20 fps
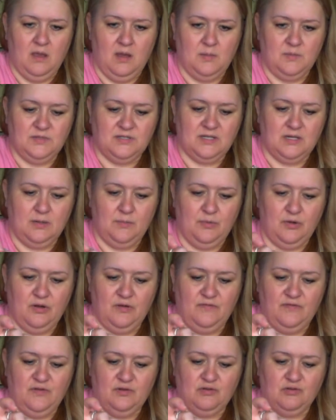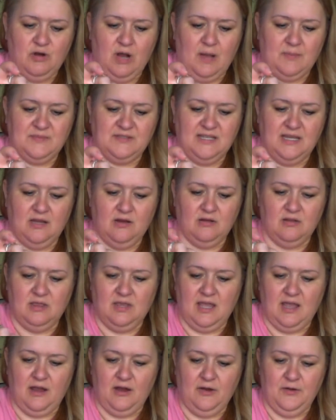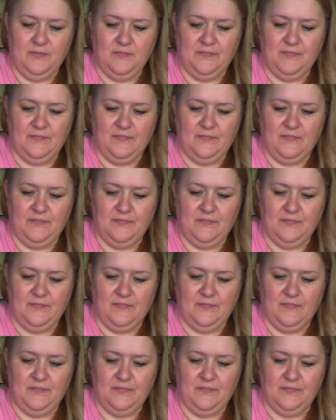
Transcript: I'm just going to put a few drops here and there.